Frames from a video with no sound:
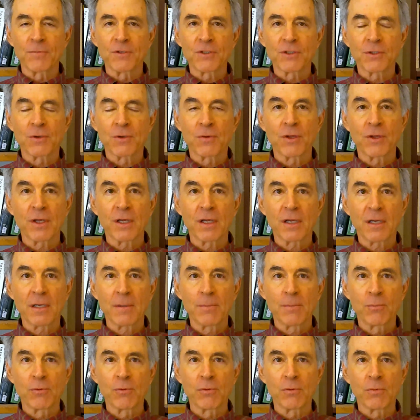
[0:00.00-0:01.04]
So the
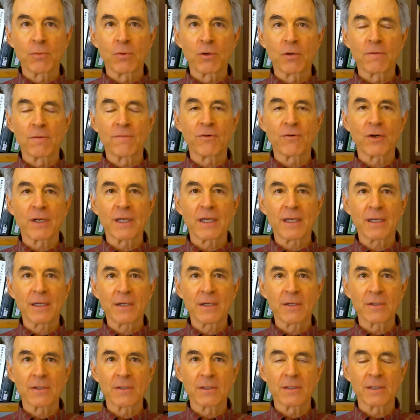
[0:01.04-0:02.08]
Hebrew word for
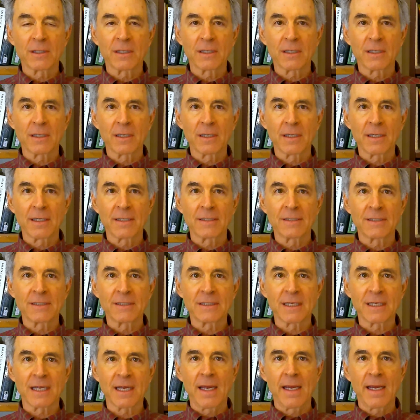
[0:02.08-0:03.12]
heel
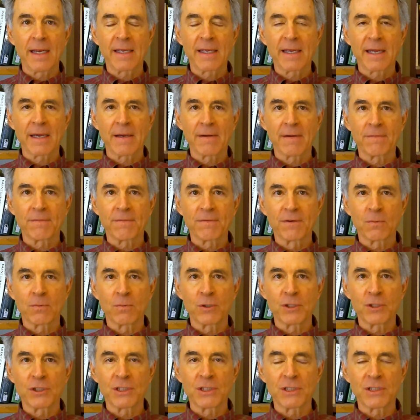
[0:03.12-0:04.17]
is Akev,
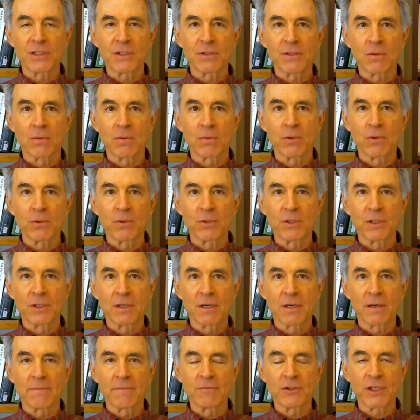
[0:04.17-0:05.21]
which is the root
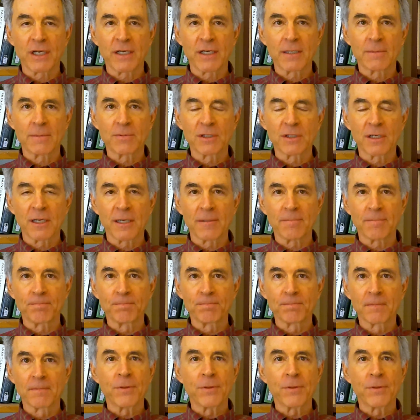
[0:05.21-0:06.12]
of Jacob's name.